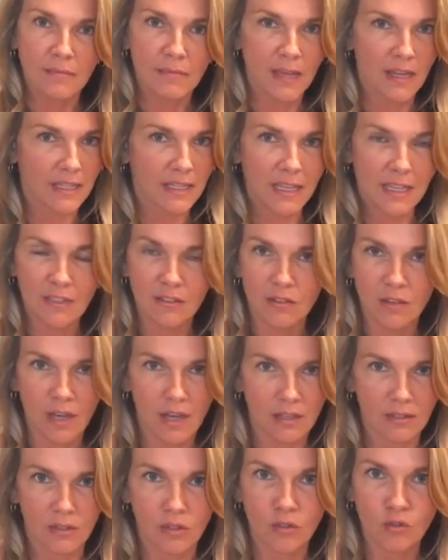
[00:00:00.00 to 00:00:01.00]
again,
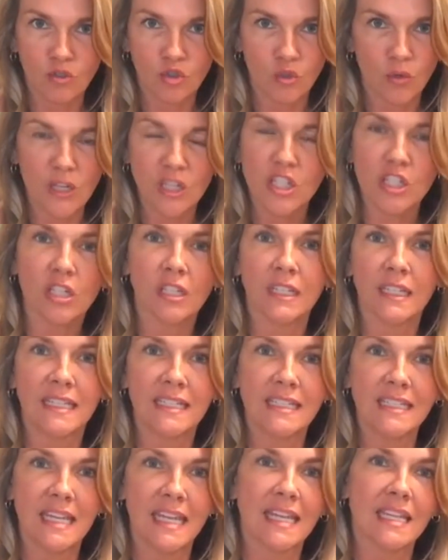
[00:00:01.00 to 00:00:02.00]
nutritionally
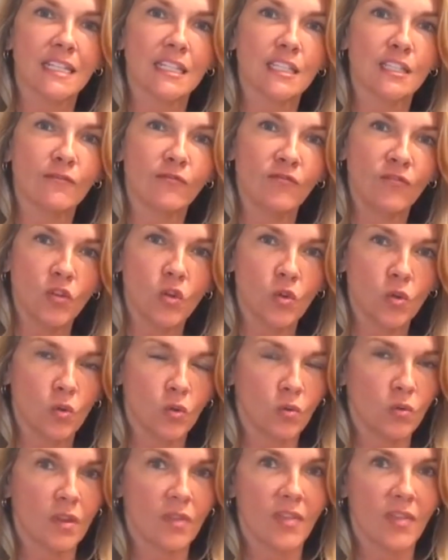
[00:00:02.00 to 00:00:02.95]
dense food